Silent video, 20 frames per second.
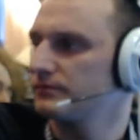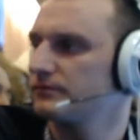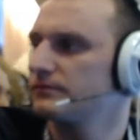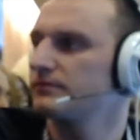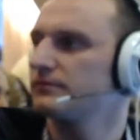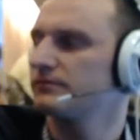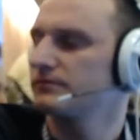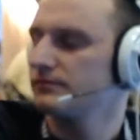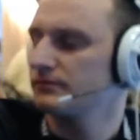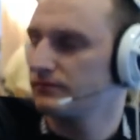
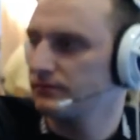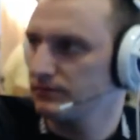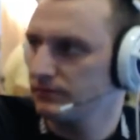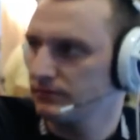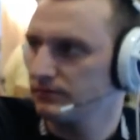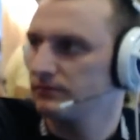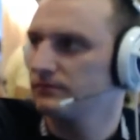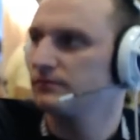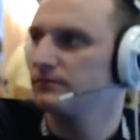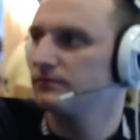
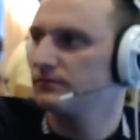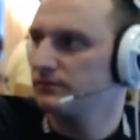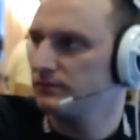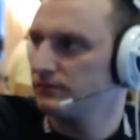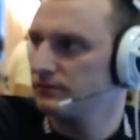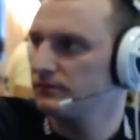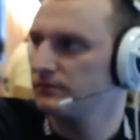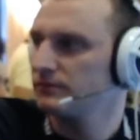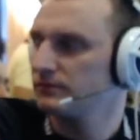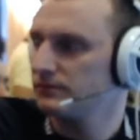
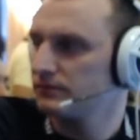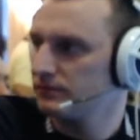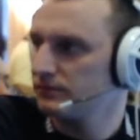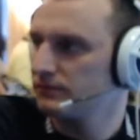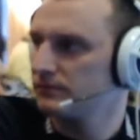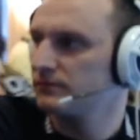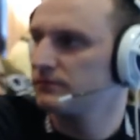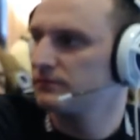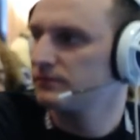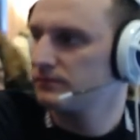
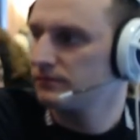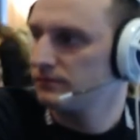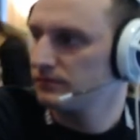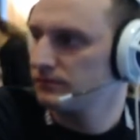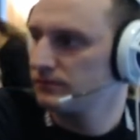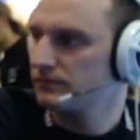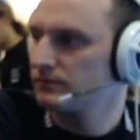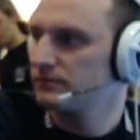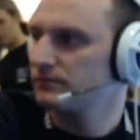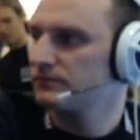
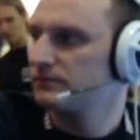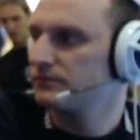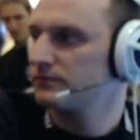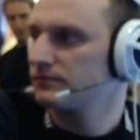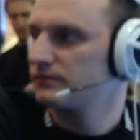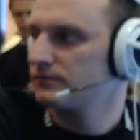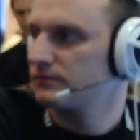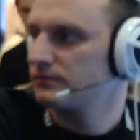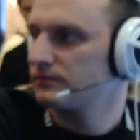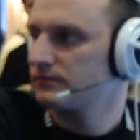
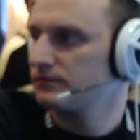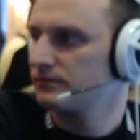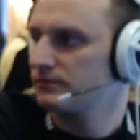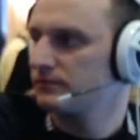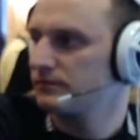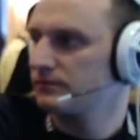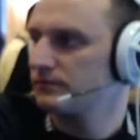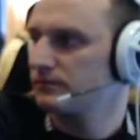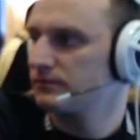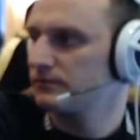
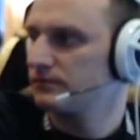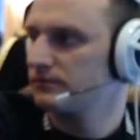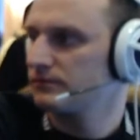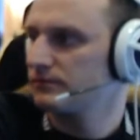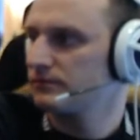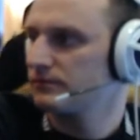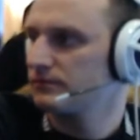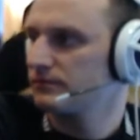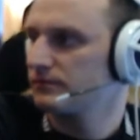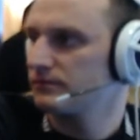(silent)